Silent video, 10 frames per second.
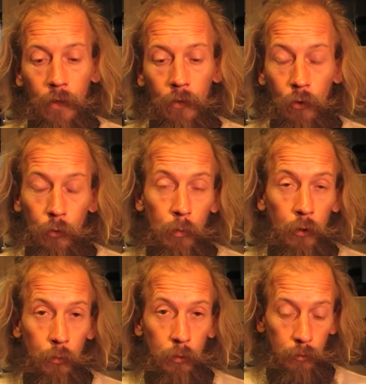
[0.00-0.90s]
So it's
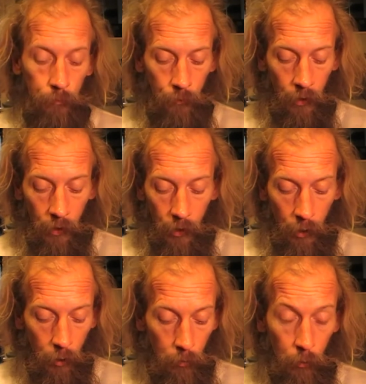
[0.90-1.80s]
possible.
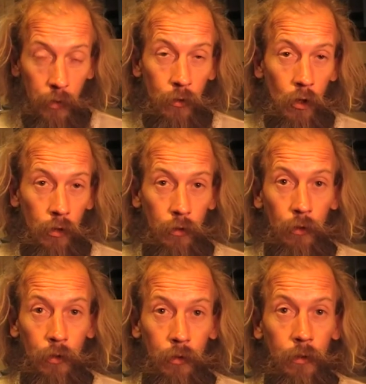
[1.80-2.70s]
But we've got, you
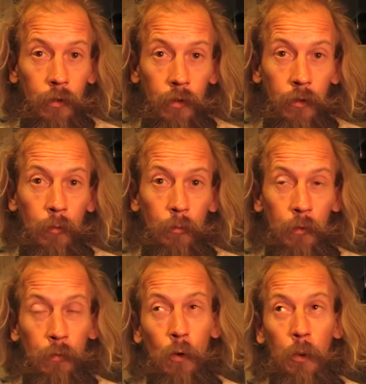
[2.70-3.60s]
know,
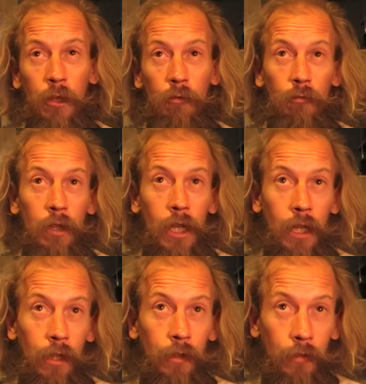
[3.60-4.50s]
before we can
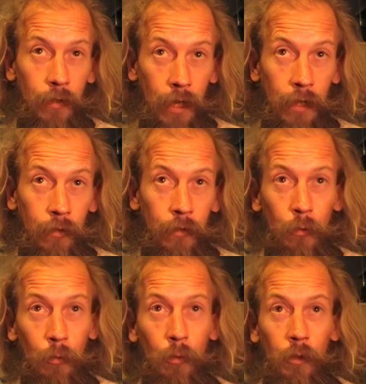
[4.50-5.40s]
really understand
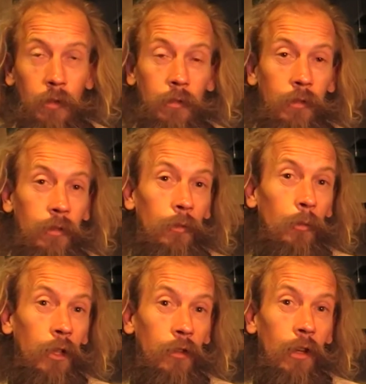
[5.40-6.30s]
what
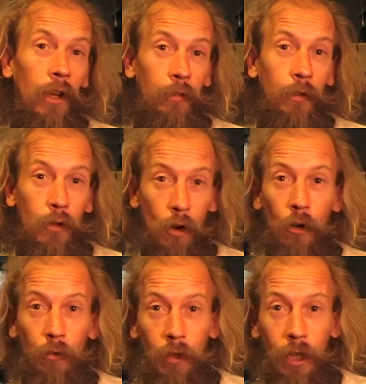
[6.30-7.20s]
it's like for
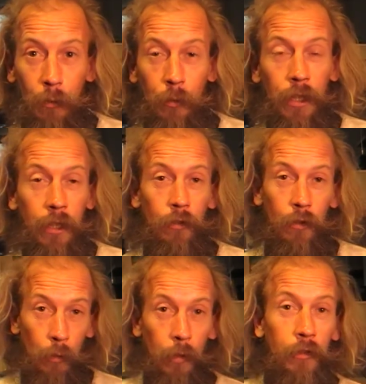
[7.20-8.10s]
God, really, we need to
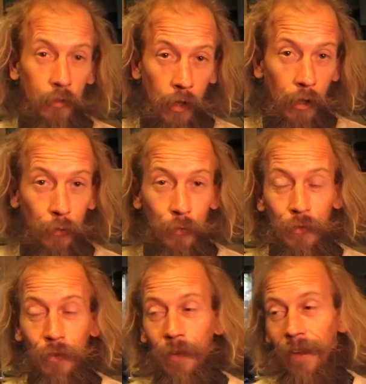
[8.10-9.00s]
know ourselves